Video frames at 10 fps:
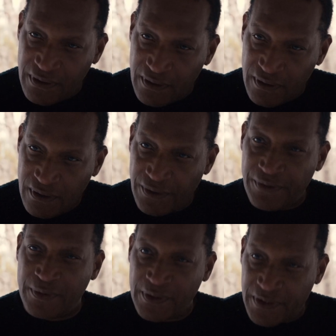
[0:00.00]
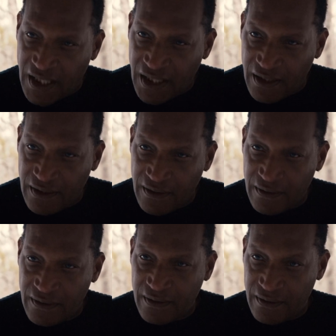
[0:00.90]
his brother is still alive.
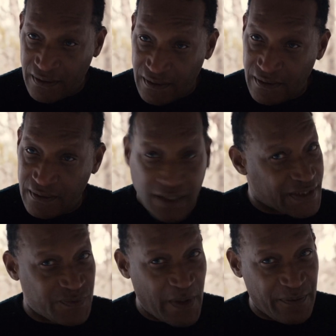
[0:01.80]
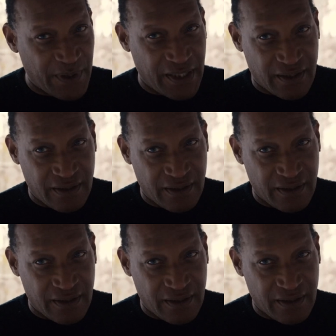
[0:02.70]
Mary